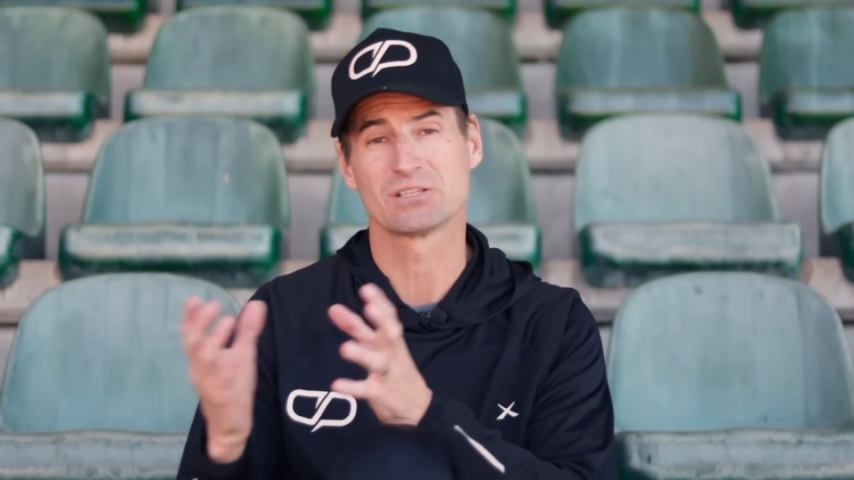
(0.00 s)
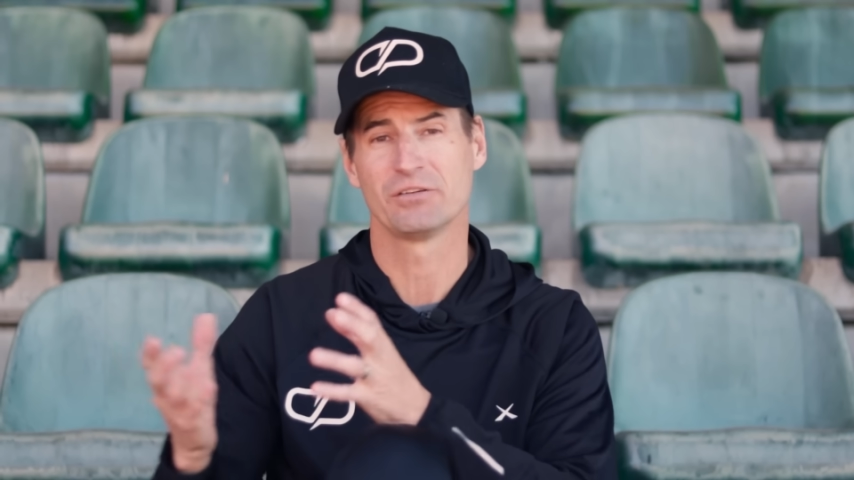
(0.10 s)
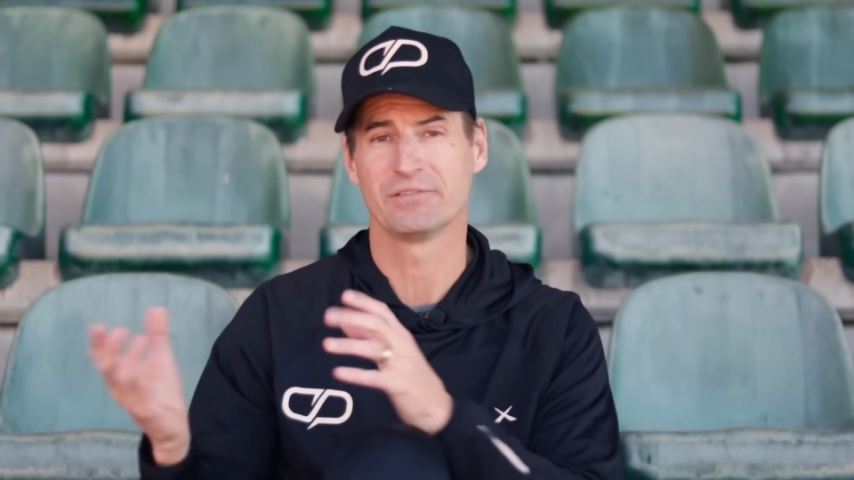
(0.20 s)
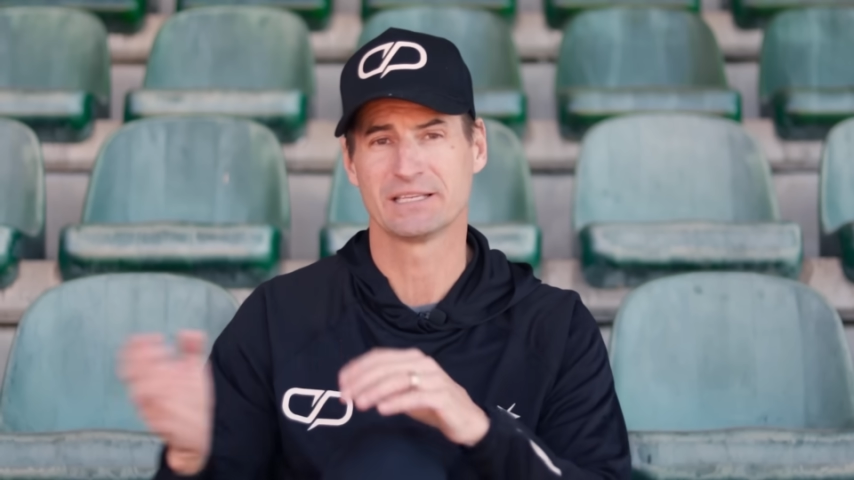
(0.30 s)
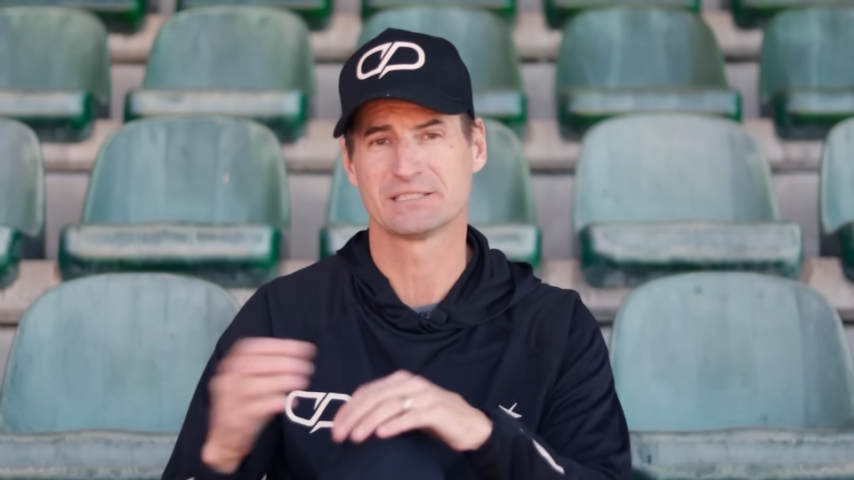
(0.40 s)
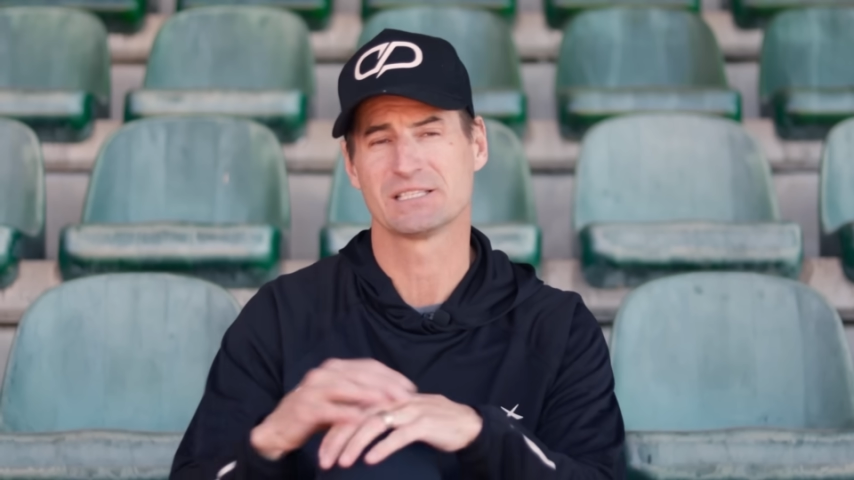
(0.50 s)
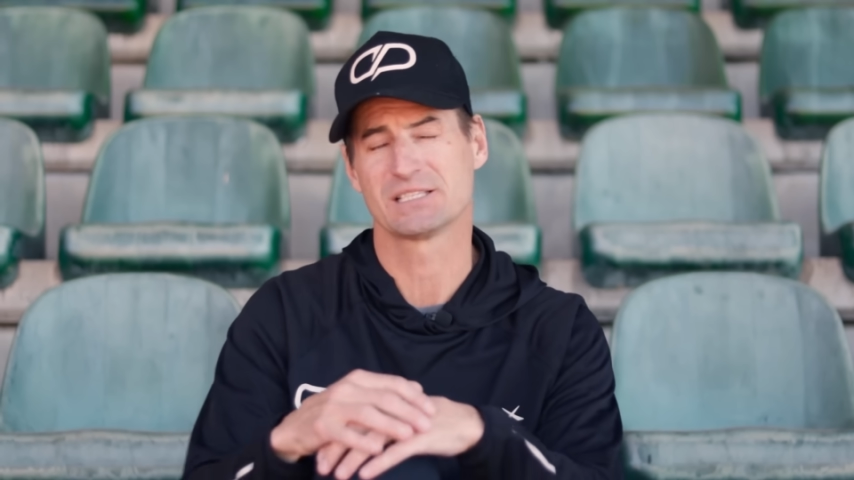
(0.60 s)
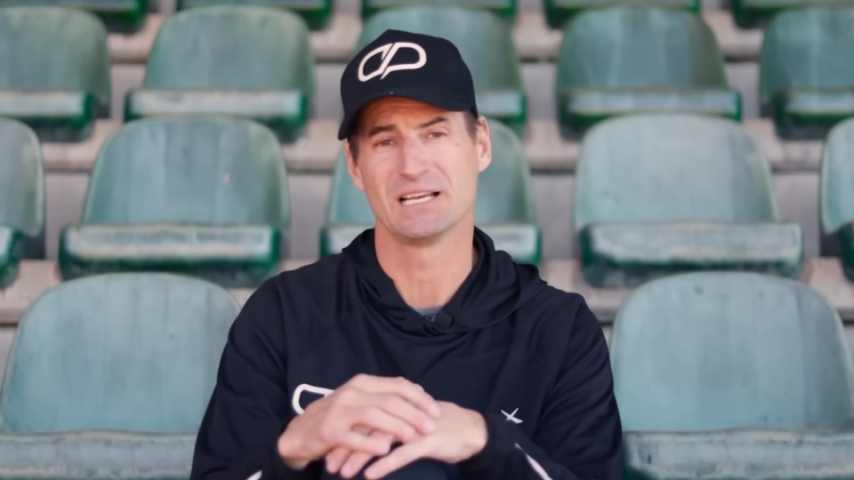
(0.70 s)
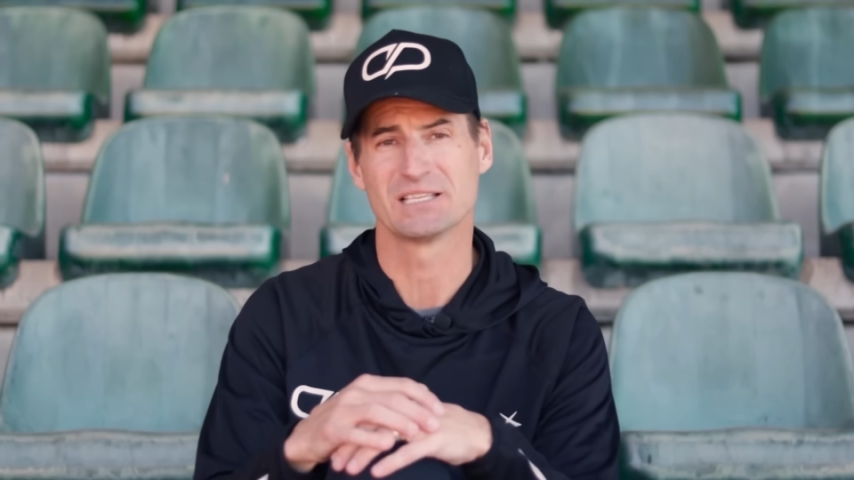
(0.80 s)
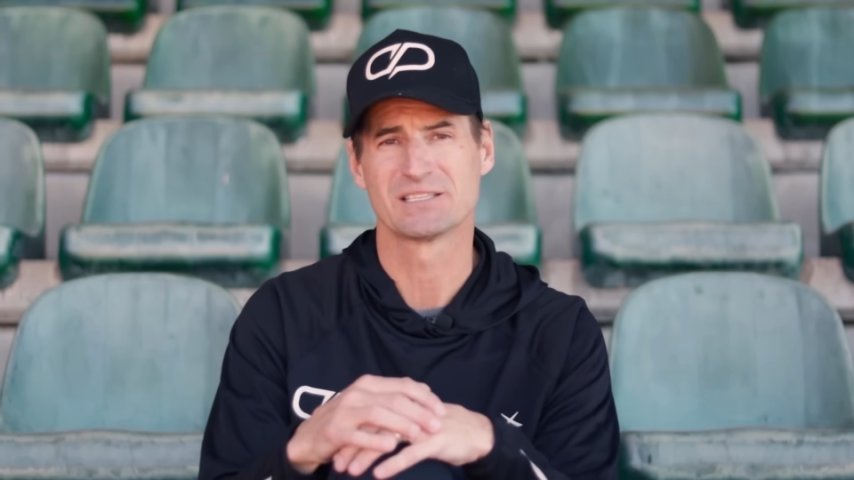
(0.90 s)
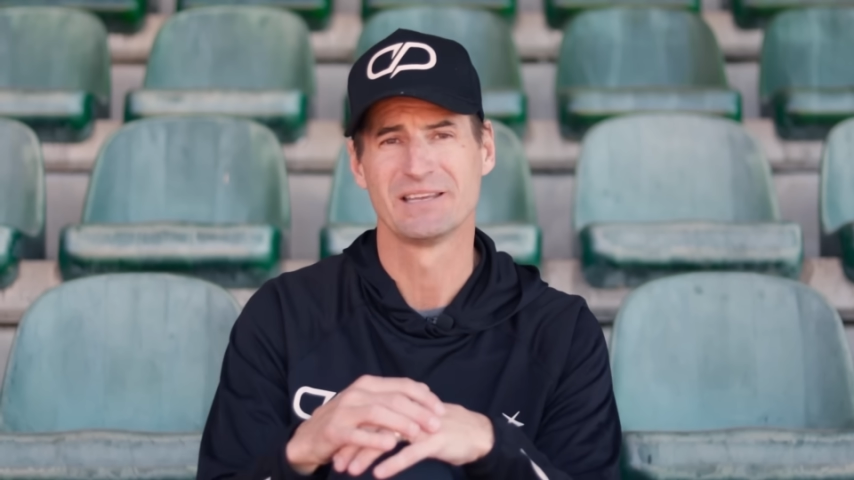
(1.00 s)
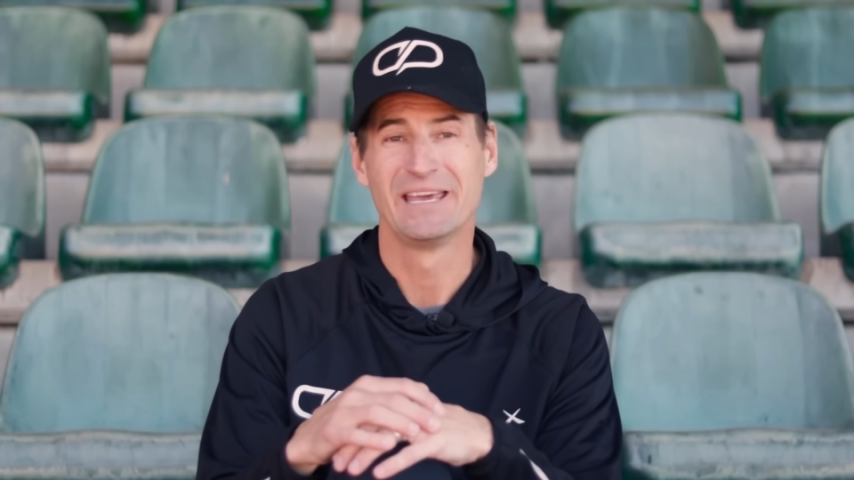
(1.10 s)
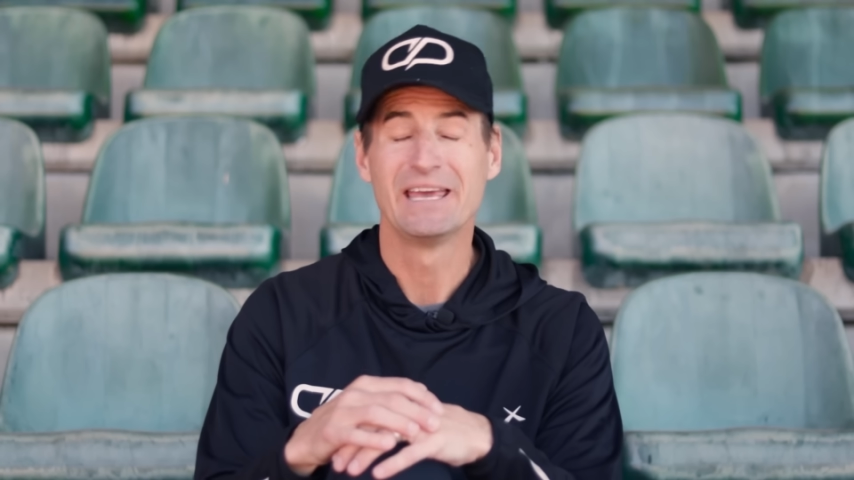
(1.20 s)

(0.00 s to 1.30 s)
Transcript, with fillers: of exercise.